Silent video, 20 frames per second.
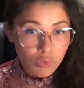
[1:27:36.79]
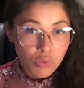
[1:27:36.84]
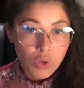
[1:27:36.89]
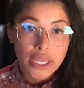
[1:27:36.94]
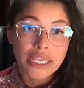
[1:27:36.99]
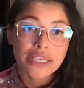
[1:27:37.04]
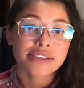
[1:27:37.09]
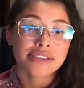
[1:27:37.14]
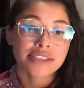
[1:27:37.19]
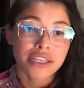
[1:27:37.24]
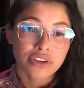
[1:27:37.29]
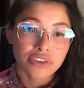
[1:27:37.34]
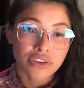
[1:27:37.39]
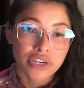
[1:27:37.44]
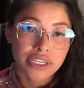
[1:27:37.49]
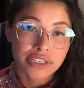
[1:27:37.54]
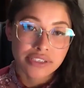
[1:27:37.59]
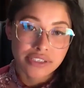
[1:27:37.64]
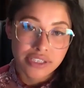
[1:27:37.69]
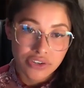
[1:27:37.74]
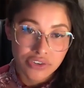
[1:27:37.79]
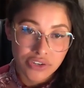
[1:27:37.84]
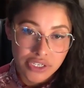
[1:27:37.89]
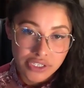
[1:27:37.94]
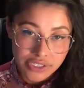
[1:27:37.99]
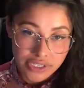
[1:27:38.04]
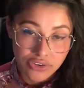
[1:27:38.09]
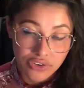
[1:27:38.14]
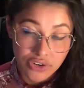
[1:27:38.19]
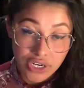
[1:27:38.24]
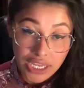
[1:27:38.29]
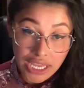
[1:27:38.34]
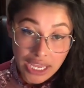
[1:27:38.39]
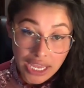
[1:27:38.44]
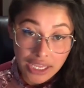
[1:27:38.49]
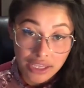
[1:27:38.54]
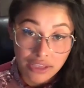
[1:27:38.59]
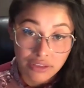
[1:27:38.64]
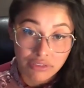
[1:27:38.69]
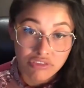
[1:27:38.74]
et cetera, et cetera, et cetera.
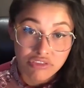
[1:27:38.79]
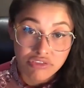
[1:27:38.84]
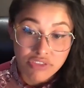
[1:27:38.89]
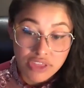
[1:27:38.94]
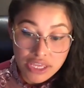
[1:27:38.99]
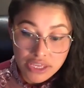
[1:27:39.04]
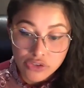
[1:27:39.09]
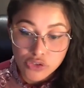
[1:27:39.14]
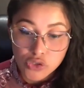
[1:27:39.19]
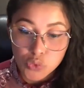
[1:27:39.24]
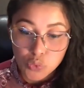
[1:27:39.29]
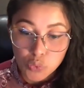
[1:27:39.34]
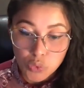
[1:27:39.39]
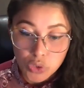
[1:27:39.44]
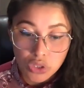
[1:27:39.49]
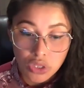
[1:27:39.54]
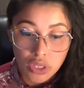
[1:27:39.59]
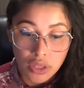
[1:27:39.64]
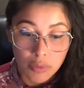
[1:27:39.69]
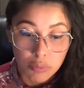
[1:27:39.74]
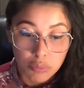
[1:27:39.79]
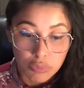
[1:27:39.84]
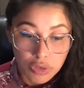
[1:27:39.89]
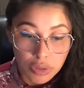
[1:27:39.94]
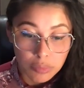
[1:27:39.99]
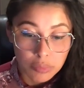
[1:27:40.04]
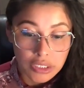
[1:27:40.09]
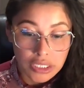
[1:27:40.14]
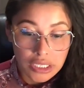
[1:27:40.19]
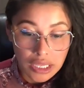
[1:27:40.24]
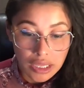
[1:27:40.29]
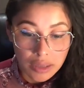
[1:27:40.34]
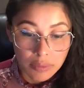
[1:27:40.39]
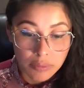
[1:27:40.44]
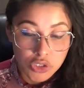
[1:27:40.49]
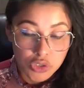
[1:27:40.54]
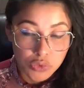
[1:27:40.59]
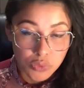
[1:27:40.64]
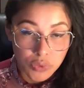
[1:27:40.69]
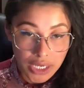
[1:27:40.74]
Okay. Things will abruptly
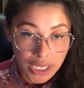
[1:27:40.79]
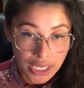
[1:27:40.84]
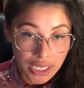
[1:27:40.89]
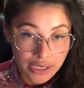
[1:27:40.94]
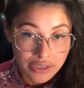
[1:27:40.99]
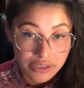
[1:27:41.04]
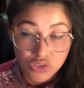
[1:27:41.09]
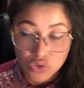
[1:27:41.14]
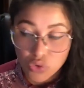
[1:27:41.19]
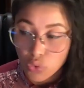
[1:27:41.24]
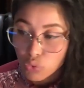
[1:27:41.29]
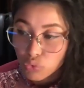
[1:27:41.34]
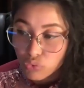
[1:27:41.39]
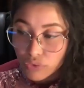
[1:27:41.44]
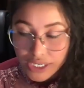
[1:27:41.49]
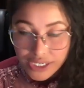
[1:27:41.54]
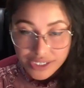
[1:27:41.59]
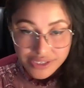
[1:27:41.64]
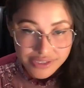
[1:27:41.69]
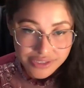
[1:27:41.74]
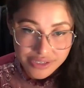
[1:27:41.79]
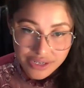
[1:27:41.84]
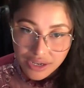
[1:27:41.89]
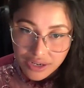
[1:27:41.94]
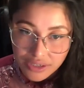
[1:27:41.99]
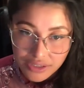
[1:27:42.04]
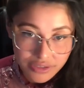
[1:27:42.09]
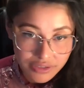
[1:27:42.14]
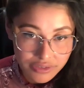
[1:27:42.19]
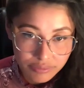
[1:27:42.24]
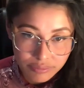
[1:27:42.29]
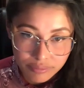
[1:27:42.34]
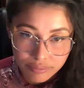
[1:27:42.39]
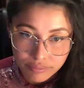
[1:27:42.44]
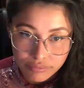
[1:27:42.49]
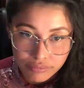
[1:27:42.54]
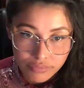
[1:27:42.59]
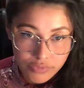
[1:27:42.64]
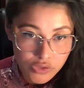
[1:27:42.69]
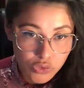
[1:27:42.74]
come to an end. It's already started.
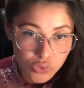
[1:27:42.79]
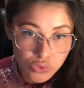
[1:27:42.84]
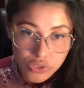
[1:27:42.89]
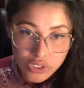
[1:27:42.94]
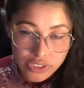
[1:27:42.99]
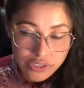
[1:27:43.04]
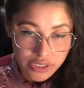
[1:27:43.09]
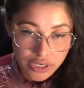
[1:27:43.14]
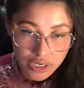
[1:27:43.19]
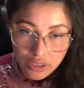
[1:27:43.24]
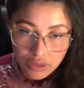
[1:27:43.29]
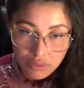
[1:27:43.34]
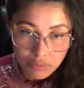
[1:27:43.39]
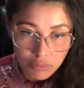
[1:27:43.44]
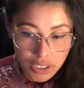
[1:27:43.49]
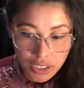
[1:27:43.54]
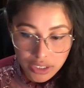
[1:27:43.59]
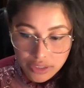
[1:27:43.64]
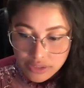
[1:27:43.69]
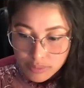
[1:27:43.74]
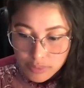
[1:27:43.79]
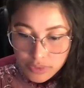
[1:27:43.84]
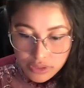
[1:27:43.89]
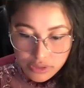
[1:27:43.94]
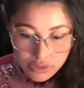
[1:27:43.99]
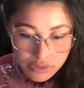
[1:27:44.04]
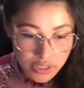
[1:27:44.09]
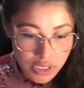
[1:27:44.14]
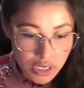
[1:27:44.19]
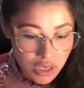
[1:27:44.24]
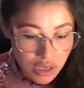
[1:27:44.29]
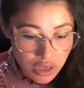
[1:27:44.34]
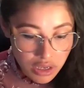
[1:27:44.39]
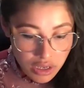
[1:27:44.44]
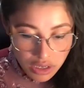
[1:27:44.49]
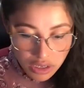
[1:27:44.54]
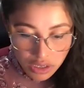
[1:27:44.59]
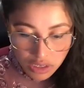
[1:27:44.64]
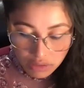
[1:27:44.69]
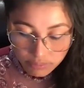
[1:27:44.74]
It's already started. My husband's,
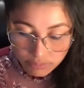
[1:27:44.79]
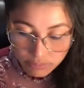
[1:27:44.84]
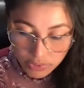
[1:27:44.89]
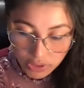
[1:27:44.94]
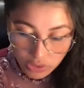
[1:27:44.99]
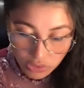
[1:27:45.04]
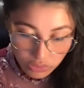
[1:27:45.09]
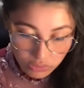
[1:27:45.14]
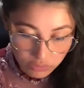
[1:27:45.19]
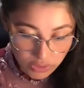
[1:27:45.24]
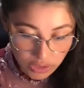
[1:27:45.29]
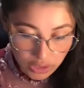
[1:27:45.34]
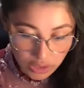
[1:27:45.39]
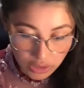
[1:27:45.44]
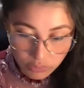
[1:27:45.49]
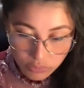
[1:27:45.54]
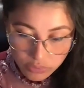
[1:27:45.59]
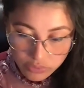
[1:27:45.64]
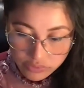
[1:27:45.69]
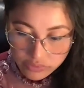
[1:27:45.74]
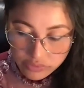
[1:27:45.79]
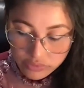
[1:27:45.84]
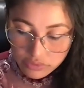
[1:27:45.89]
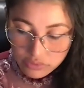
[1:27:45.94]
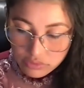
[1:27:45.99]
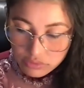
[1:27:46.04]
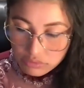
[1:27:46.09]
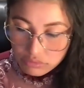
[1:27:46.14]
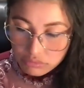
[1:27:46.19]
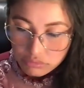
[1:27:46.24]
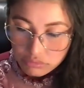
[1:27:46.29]
there's